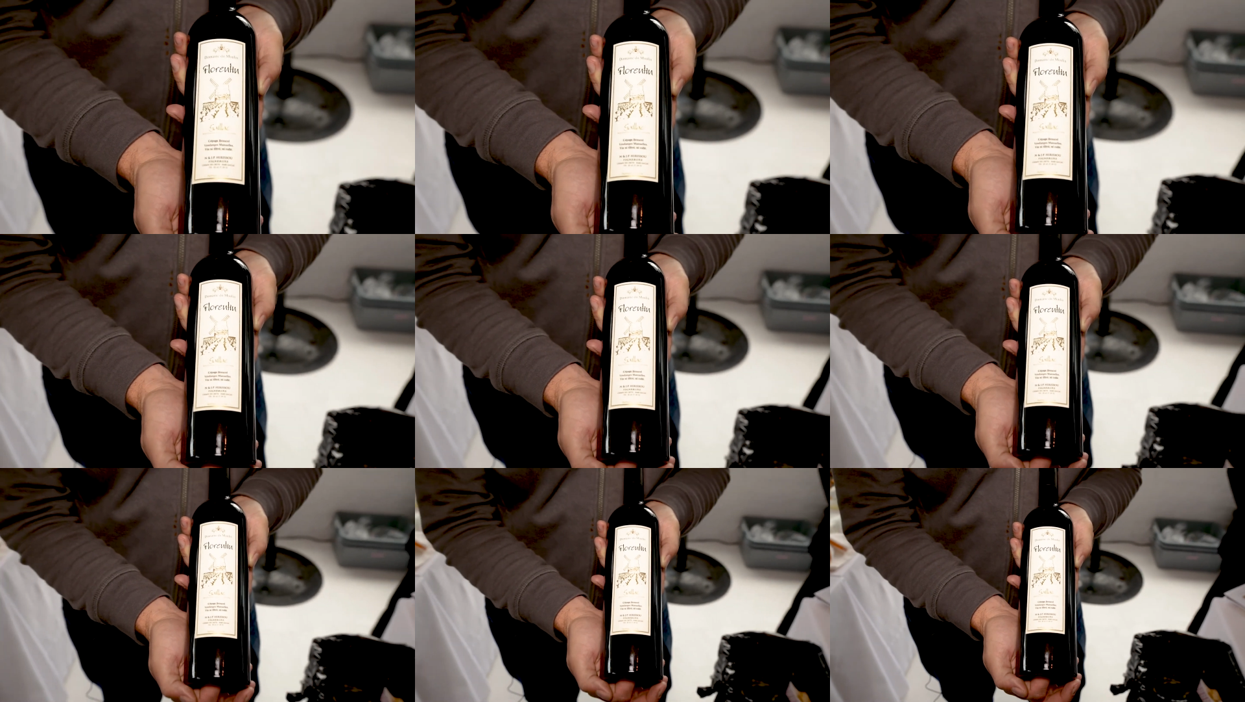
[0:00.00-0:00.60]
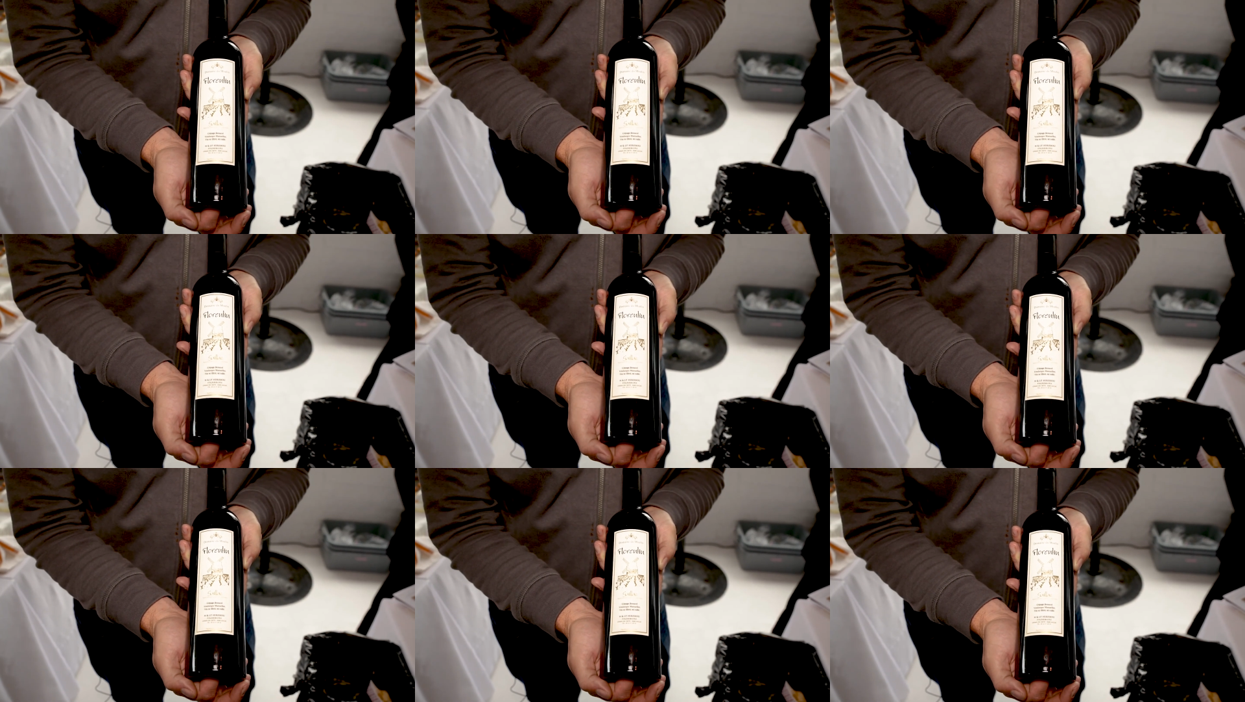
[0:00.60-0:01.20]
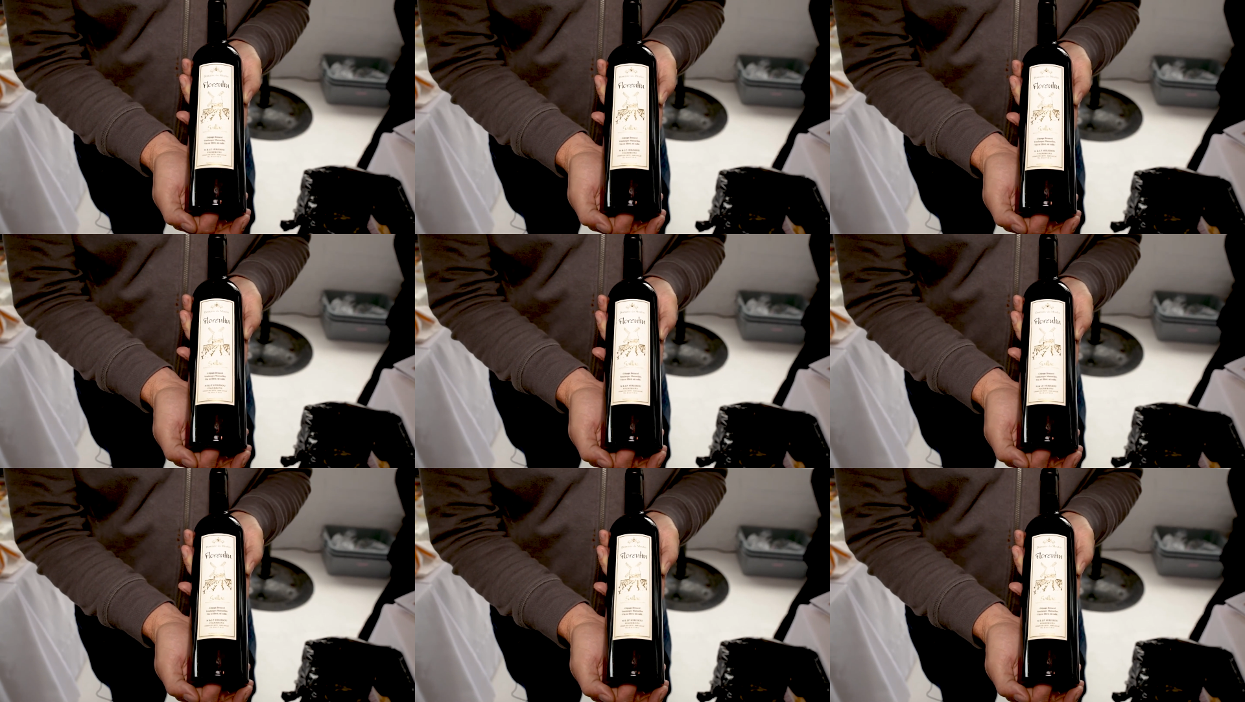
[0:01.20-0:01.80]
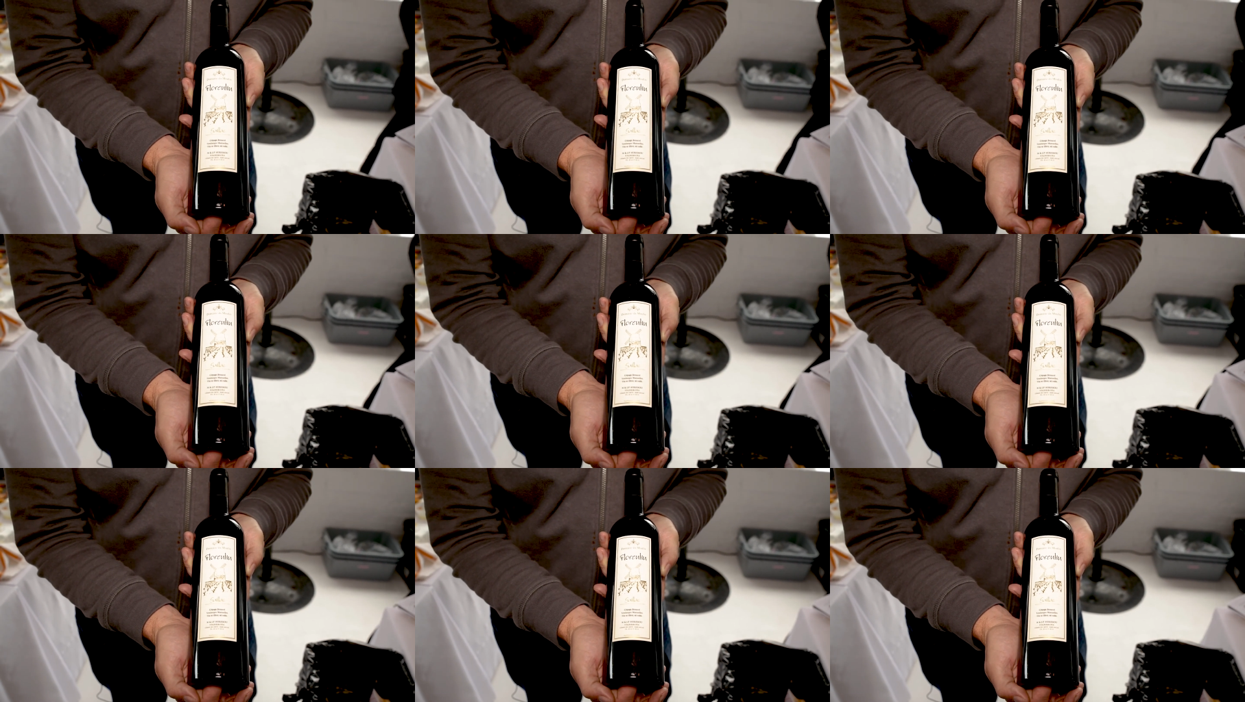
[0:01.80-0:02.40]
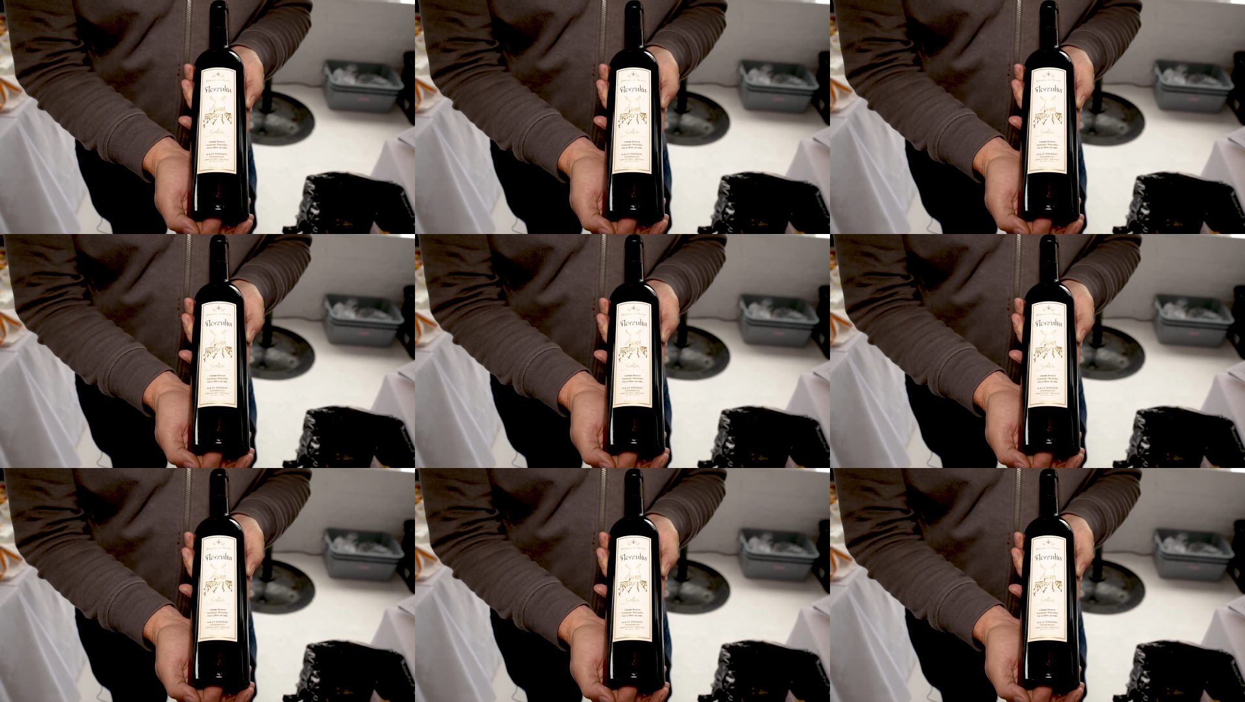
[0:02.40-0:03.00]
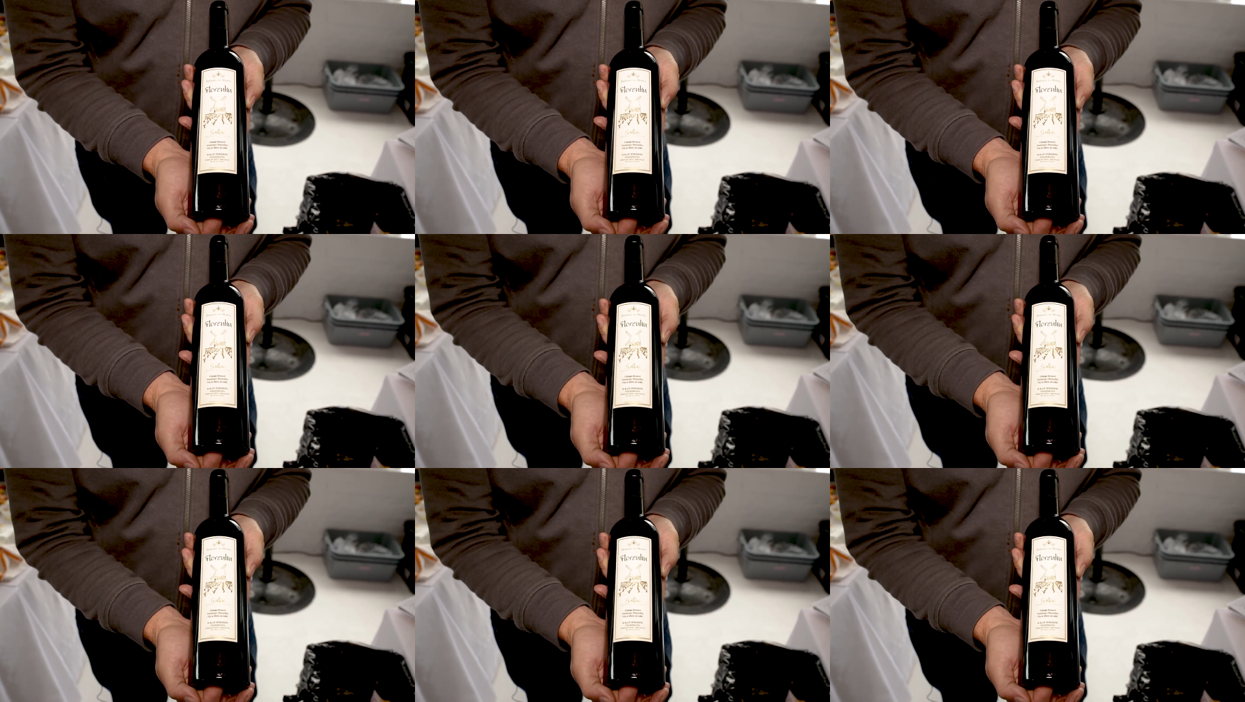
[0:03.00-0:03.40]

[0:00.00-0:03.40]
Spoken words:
Nobody's mouth can be seen.